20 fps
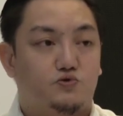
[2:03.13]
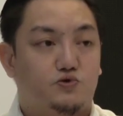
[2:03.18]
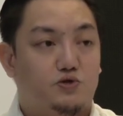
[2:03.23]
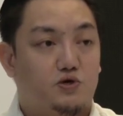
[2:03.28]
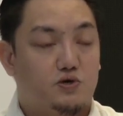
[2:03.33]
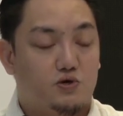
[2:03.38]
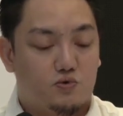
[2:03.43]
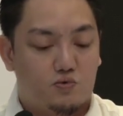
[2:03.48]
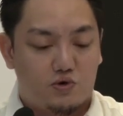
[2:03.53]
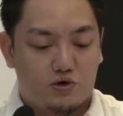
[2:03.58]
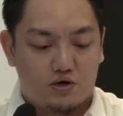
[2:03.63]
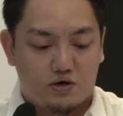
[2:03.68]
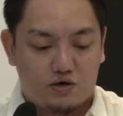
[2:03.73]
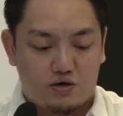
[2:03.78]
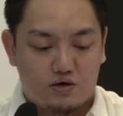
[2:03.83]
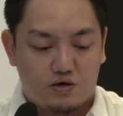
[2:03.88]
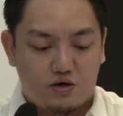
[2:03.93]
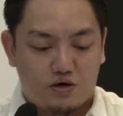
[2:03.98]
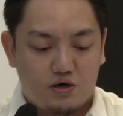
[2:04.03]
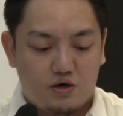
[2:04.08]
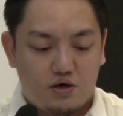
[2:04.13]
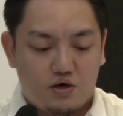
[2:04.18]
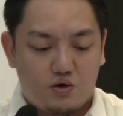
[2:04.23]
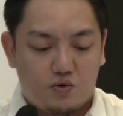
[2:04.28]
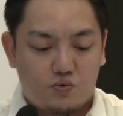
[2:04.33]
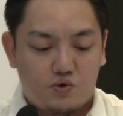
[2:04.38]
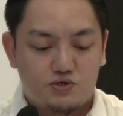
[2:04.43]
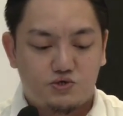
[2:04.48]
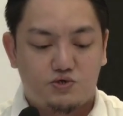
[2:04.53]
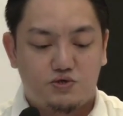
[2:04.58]
to the reward,
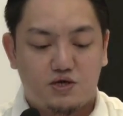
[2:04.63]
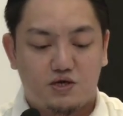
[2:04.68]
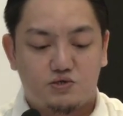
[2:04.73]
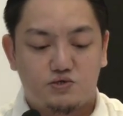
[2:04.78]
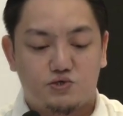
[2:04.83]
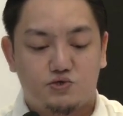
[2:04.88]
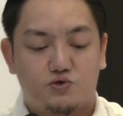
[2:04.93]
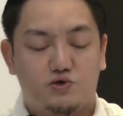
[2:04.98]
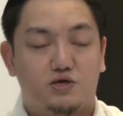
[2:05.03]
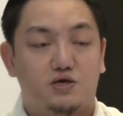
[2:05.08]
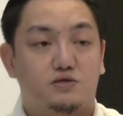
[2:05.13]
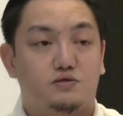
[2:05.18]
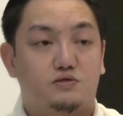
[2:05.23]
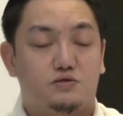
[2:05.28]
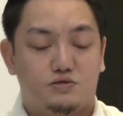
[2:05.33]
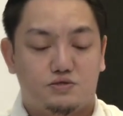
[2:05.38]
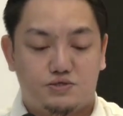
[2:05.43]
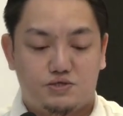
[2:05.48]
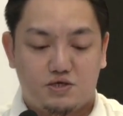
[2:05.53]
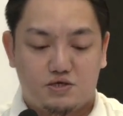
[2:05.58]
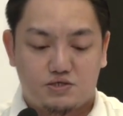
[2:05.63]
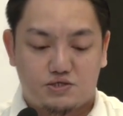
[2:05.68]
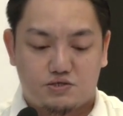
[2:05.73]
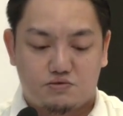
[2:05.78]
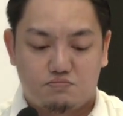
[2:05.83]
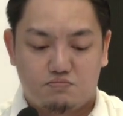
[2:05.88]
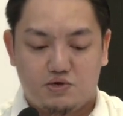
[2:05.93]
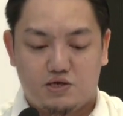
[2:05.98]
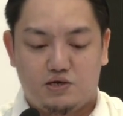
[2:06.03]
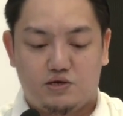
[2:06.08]
which then stood at
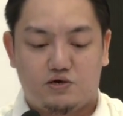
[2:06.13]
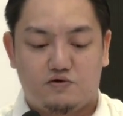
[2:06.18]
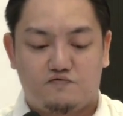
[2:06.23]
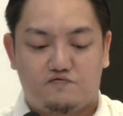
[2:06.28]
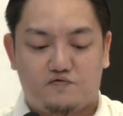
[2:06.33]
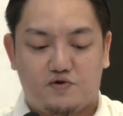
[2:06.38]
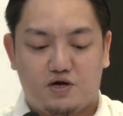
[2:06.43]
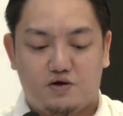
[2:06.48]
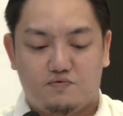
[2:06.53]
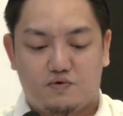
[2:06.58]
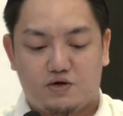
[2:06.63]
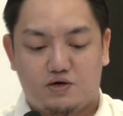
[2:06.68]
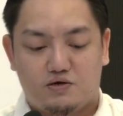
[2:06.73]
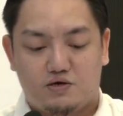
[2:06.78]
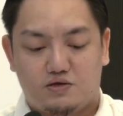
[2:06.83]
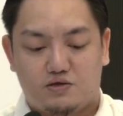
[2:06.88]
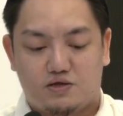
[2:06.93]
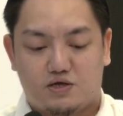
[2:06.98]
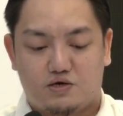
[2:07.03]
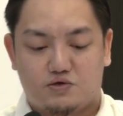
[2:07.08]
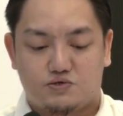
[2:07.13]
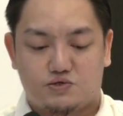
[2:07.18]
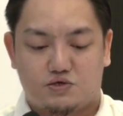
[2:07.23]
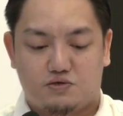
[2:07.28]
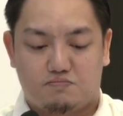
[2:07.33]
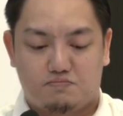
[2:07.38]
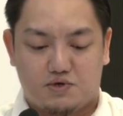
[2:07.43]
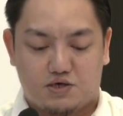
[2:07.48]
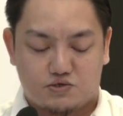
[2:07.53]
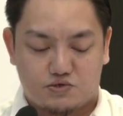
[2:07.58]

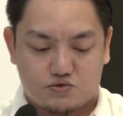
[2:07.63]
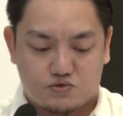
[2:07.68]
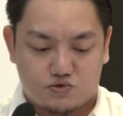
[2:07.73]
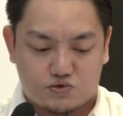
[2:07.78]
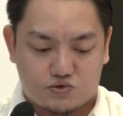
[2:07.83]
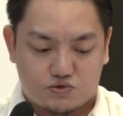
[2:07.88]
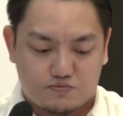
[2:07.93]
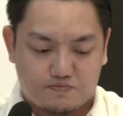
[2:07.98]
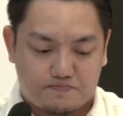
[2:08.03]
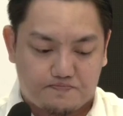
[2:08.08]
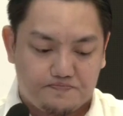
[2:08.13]
6,500,000 pesos.